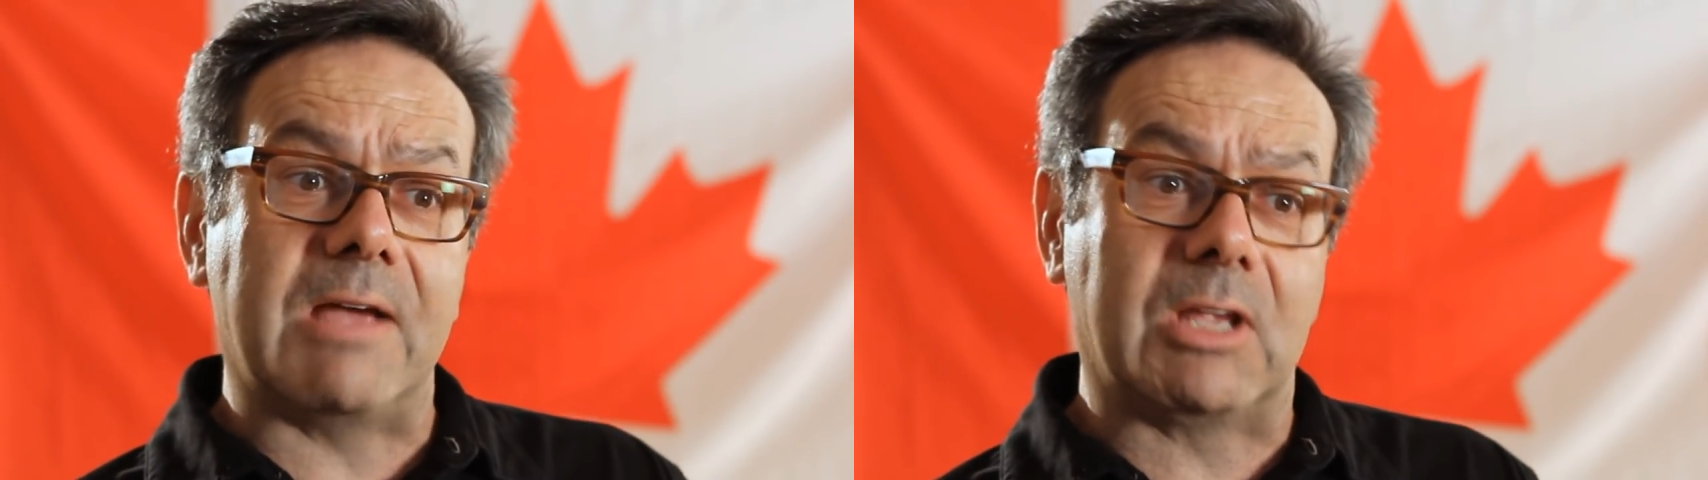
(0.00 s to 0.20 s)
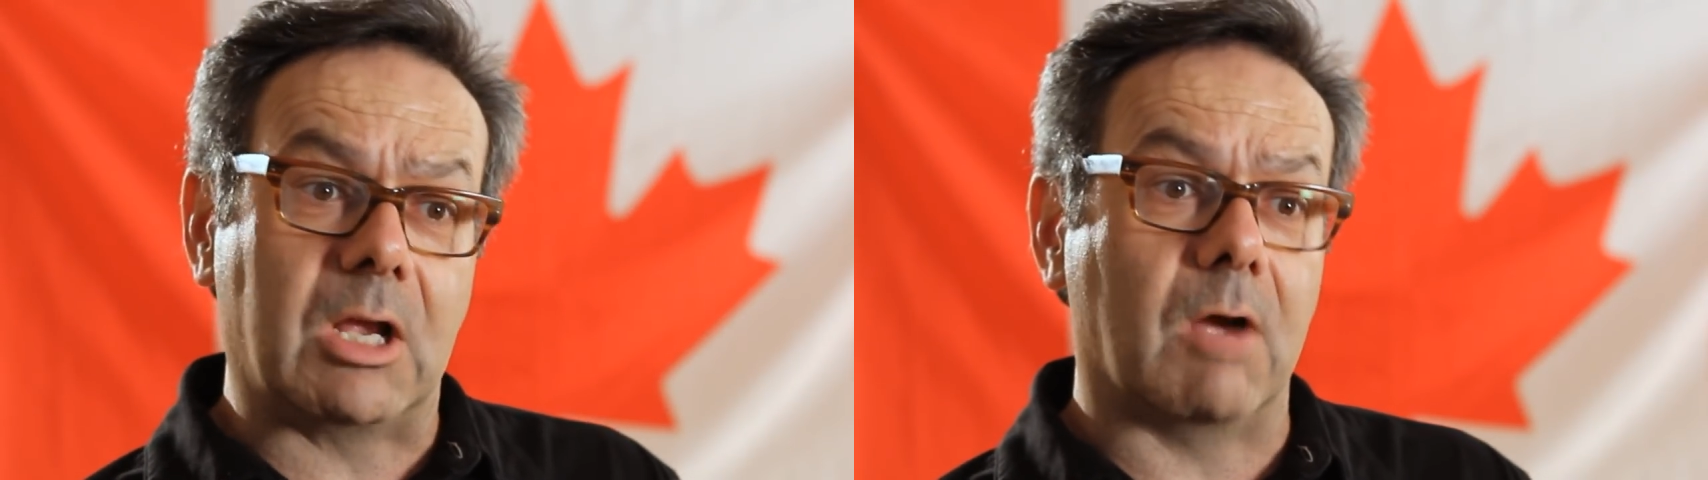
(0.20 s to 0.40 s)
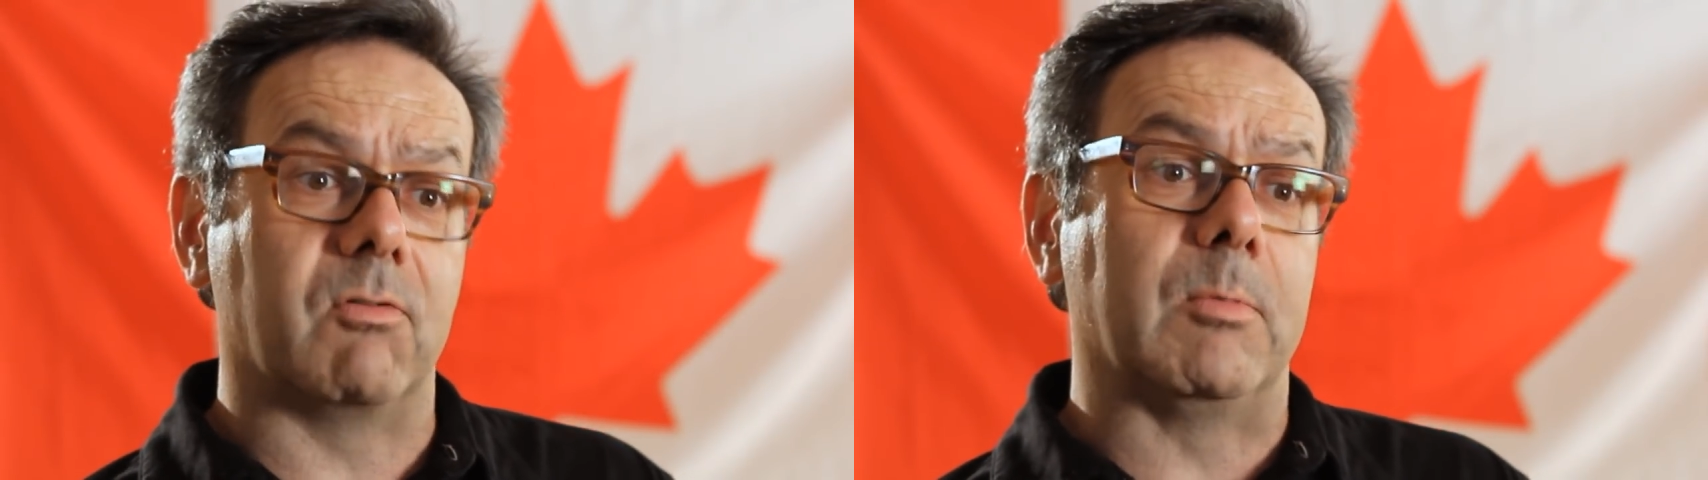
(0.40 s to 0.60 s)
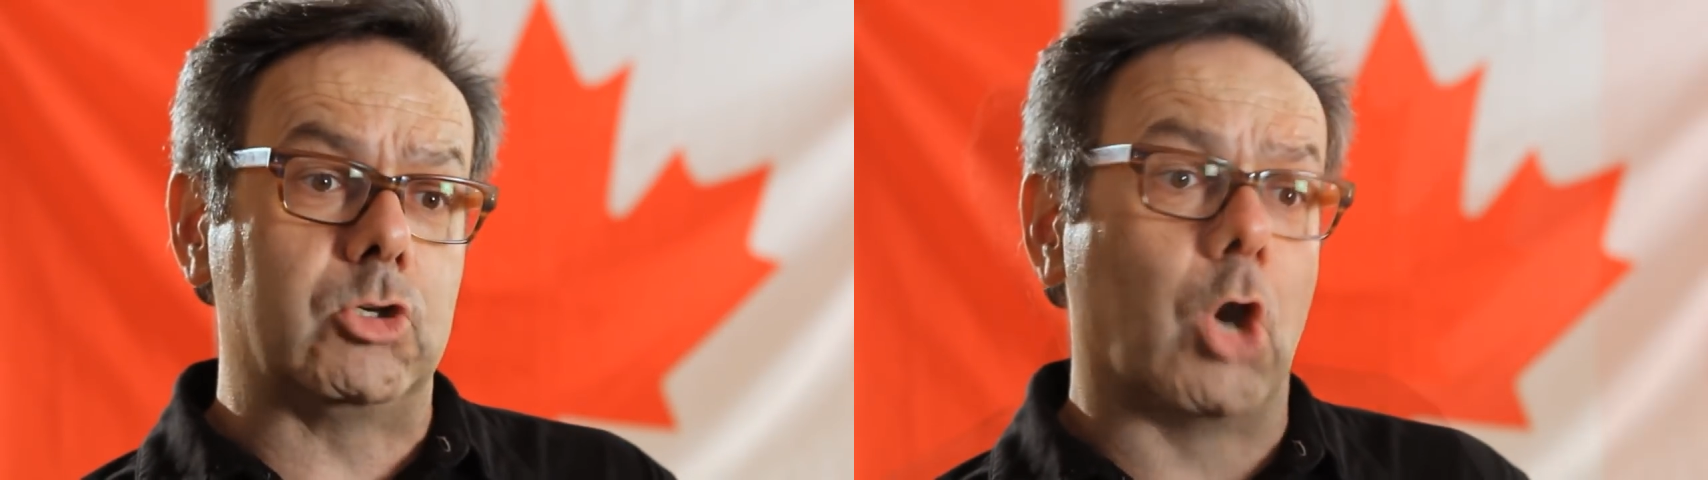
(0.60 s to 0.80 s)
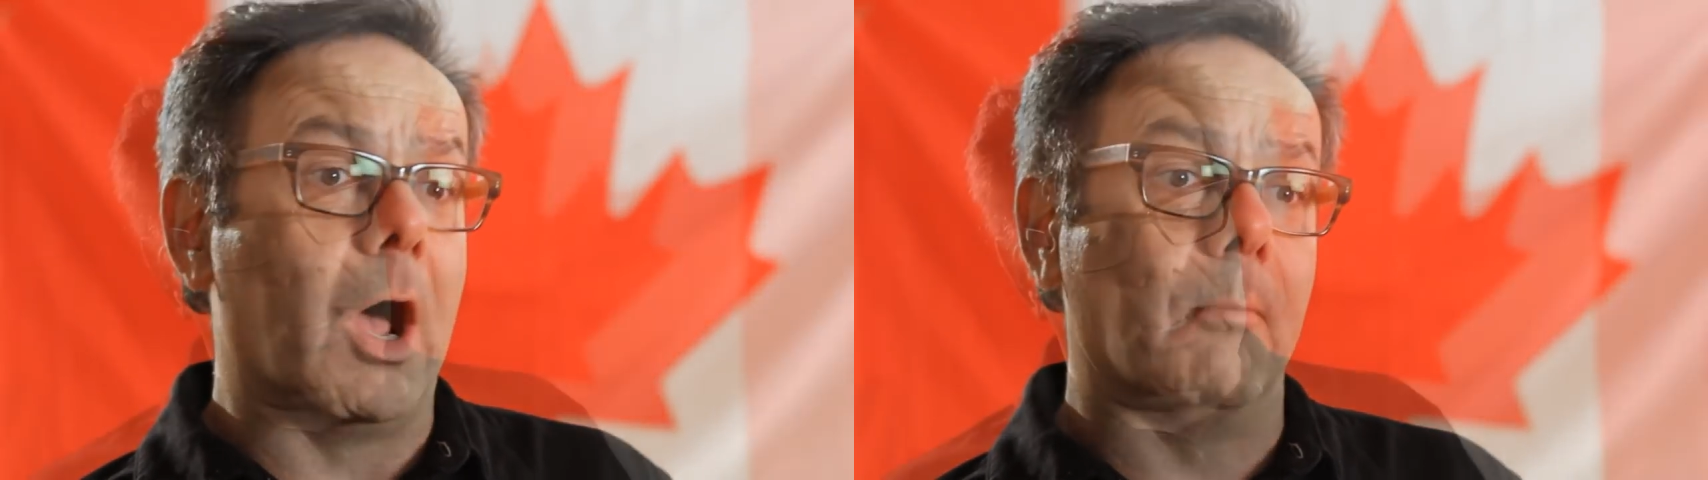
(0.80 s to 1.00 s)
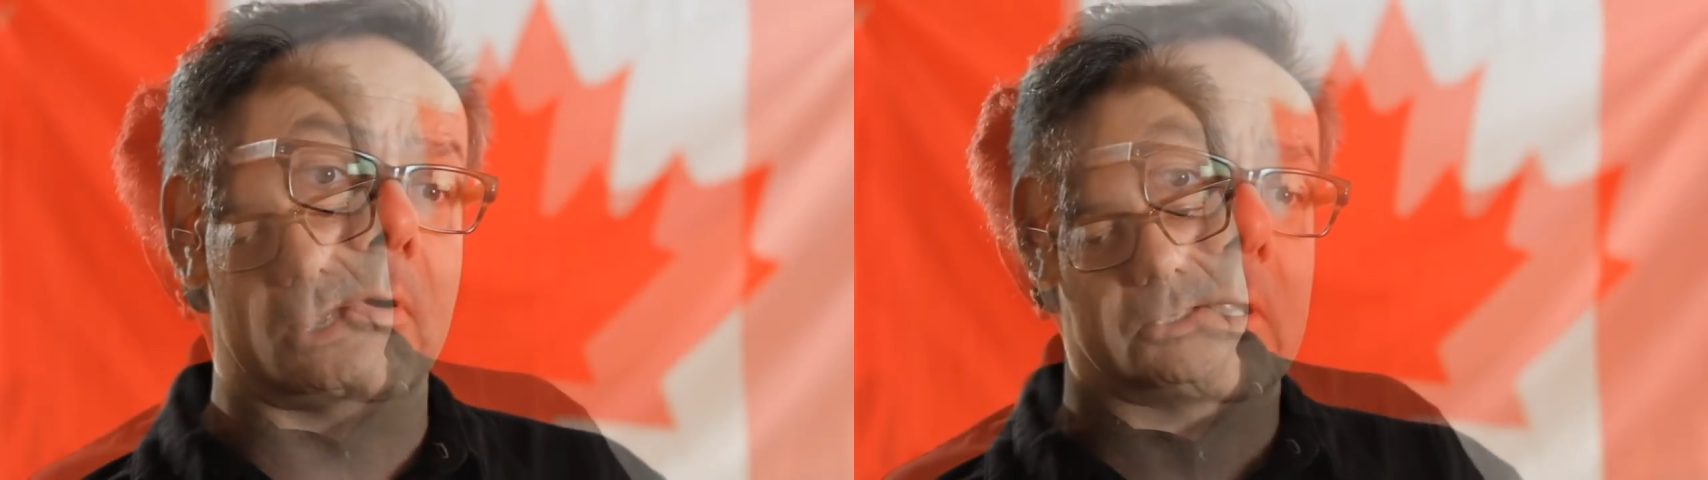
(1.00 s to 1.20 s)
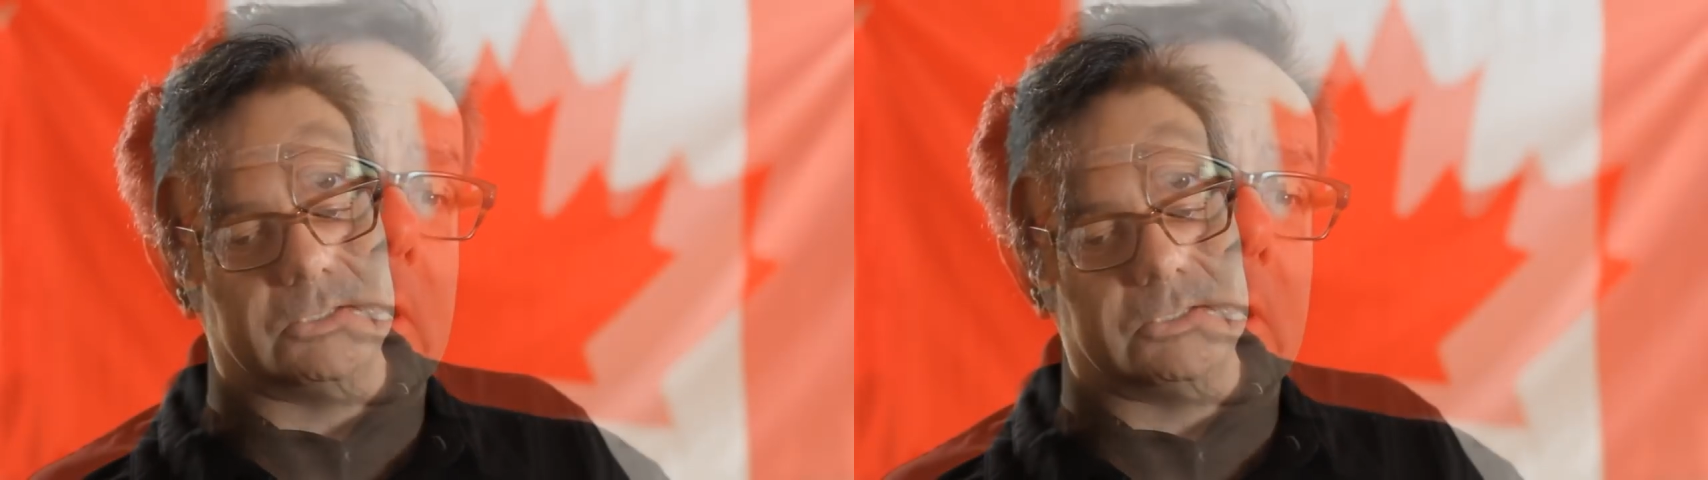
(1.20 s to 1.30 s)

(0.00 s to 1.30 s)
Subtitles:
having a government job.